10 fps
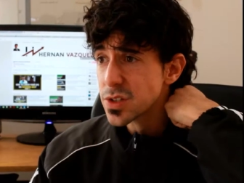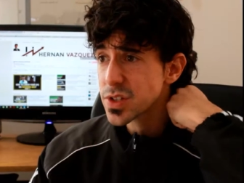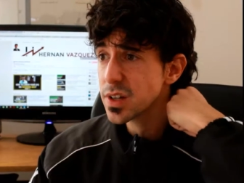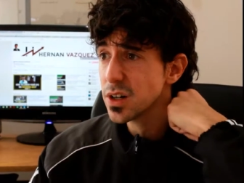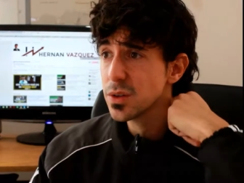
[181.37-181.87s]

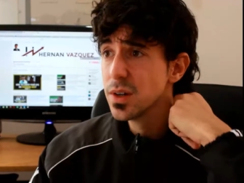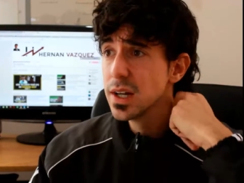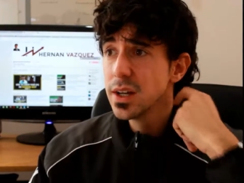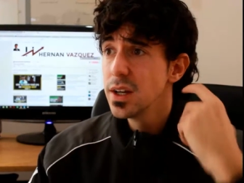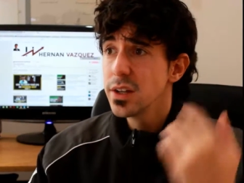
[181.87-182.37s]
So,
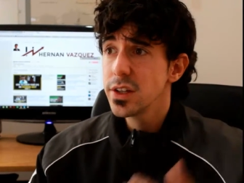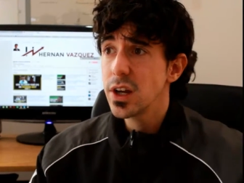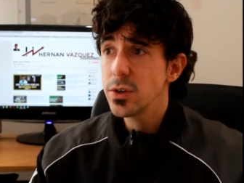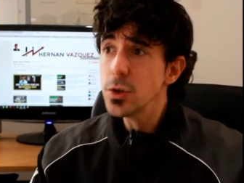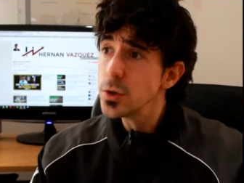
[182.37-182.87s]
you
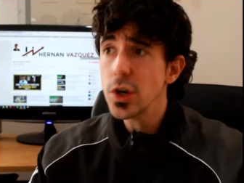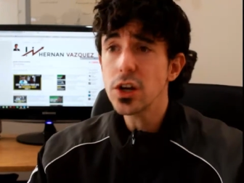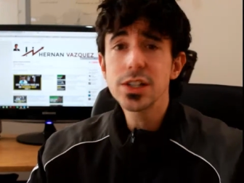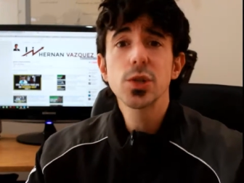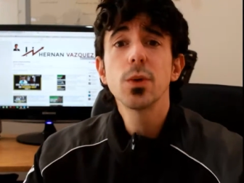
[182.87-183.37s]
know, you do
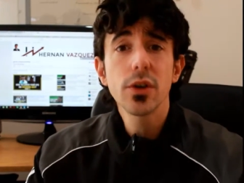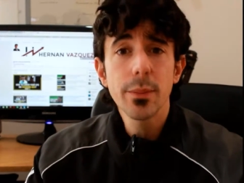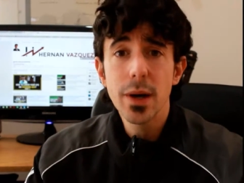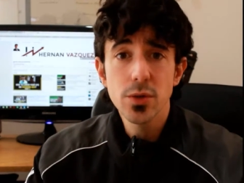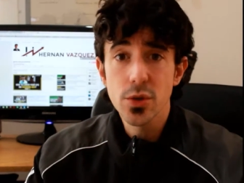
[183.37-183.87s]
not need to worry
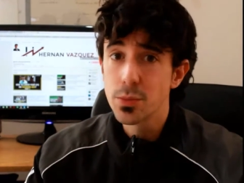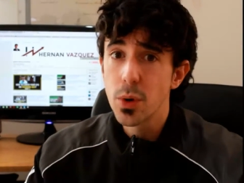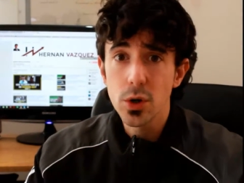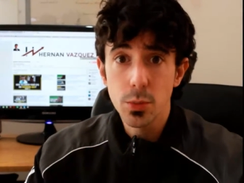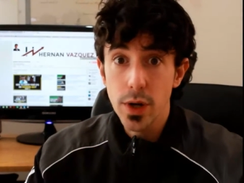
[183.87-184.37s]
about
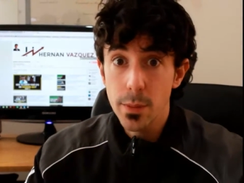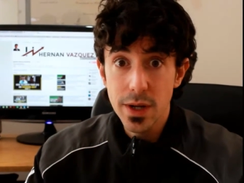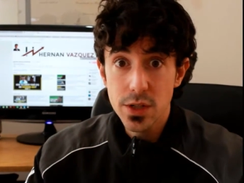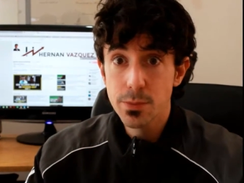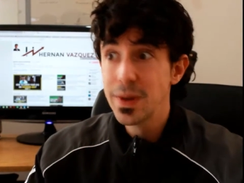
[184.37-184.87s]
support pretty
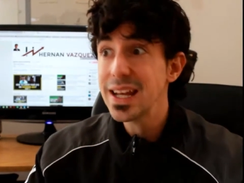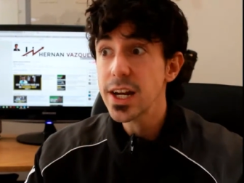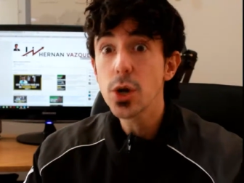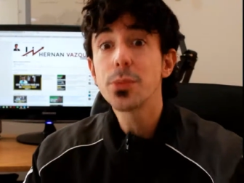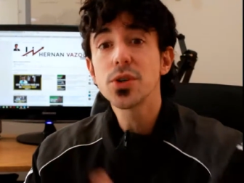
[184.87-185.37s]
much. Being
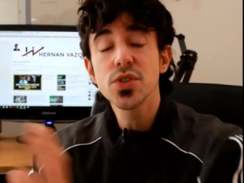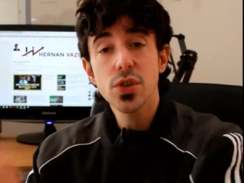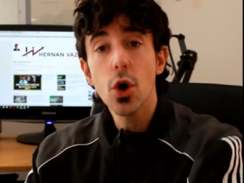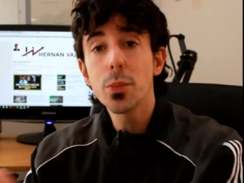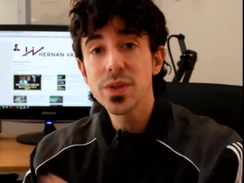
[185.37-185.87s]
an
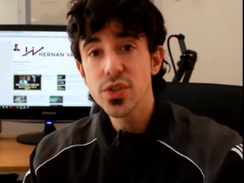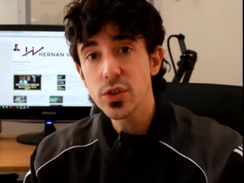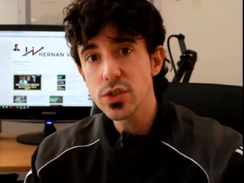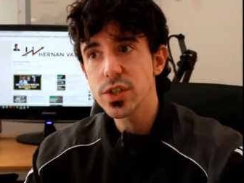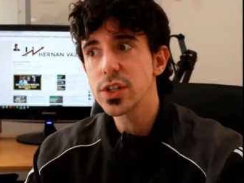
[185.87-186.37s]
open
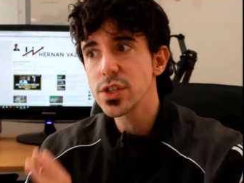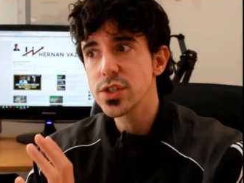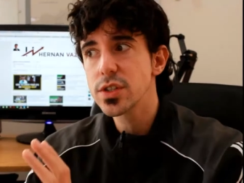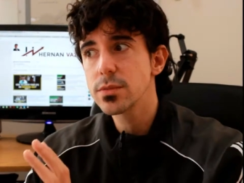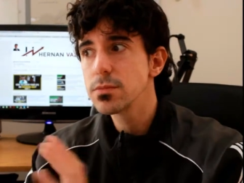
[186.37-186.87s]
source,
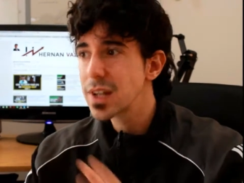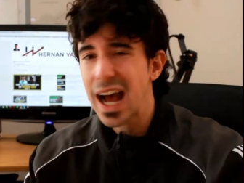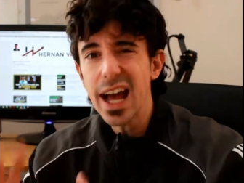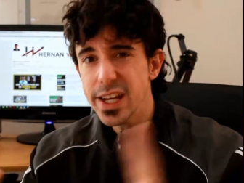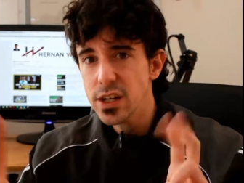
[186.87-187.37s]
there's
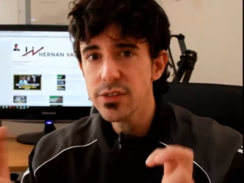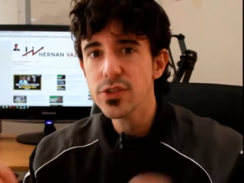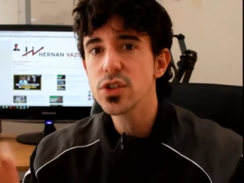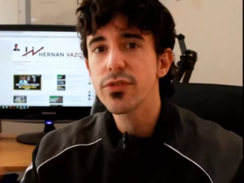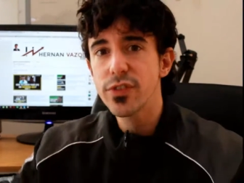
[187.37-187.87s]
kind of
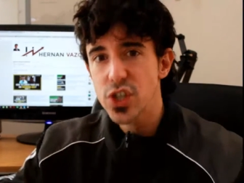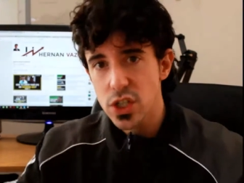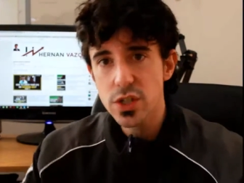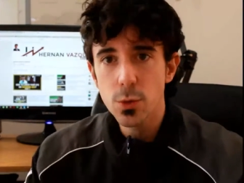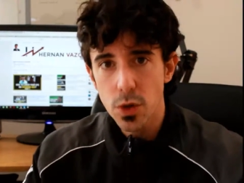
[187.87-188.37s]

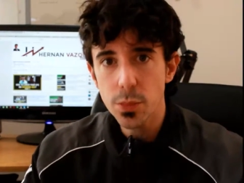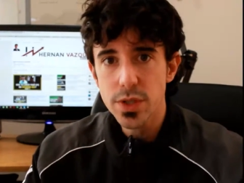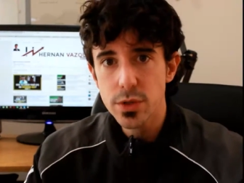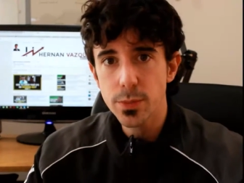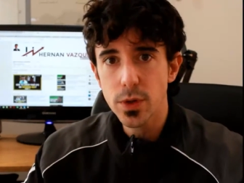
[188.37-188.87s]
official
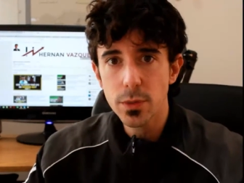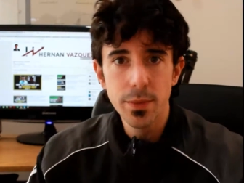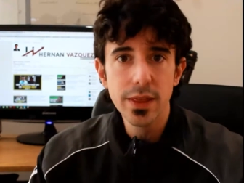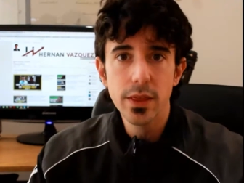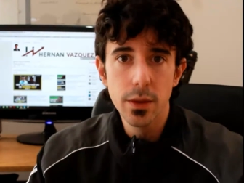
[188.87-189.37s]
WordPress support,
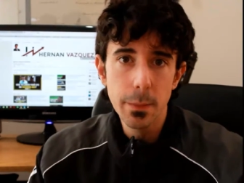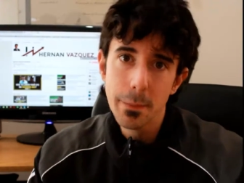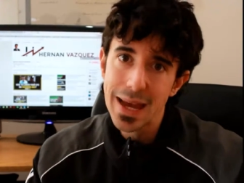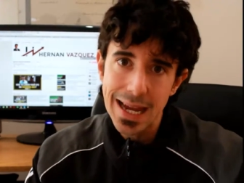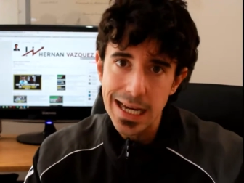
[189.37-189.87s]
but the
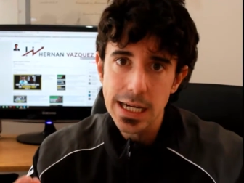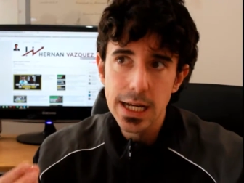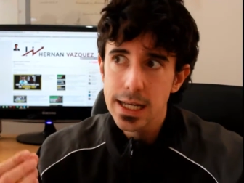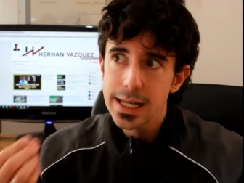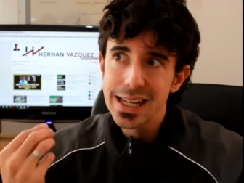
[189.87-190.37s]
main
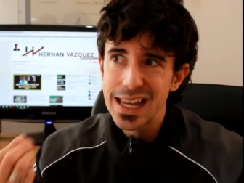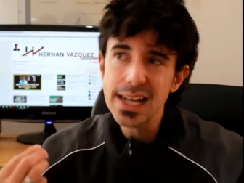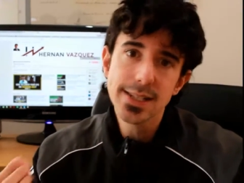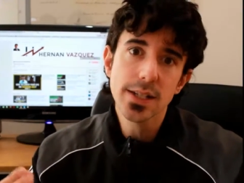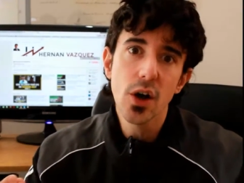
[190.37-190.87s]

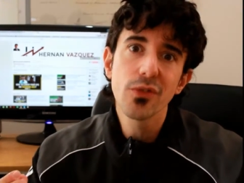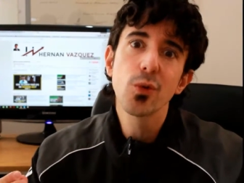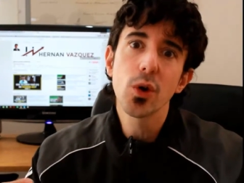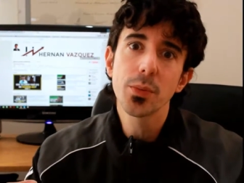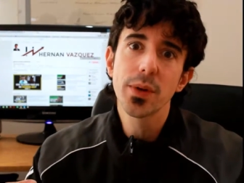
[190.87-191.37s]
guest of
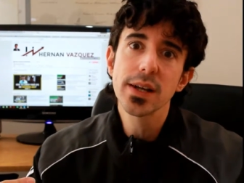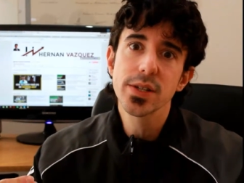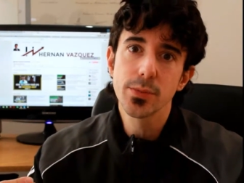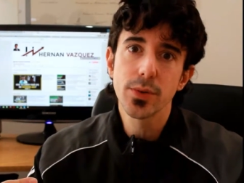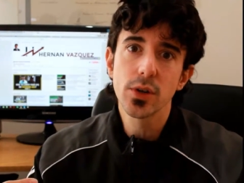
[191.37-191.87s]
WordPress
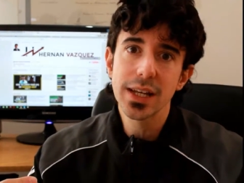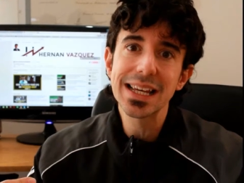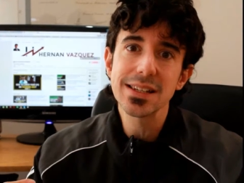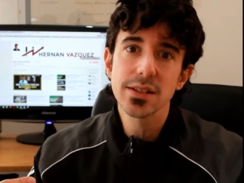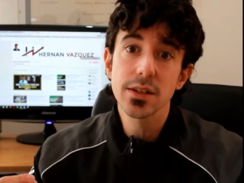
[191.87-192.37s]
support
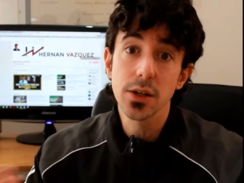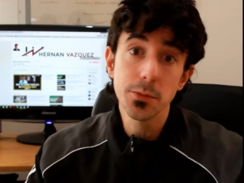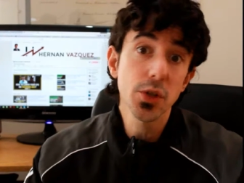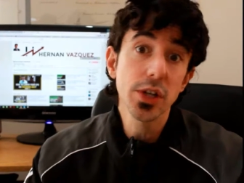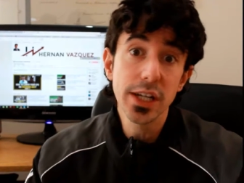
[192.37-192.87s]
is the
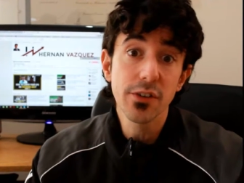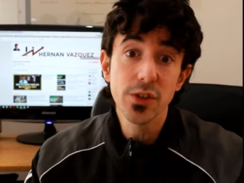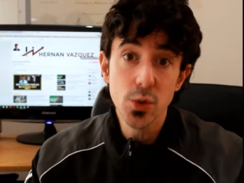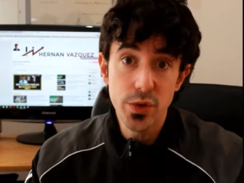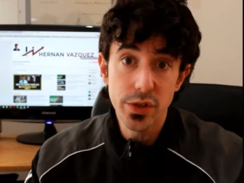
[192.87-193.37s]
community of
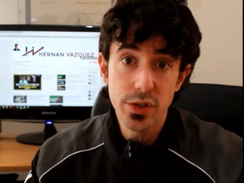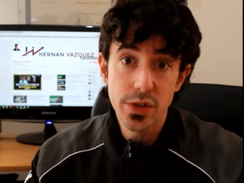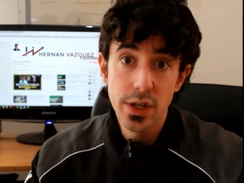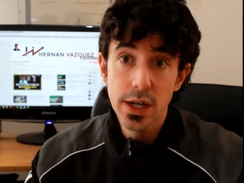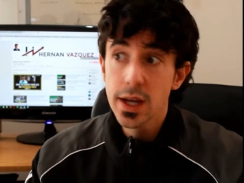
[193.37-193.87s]
users.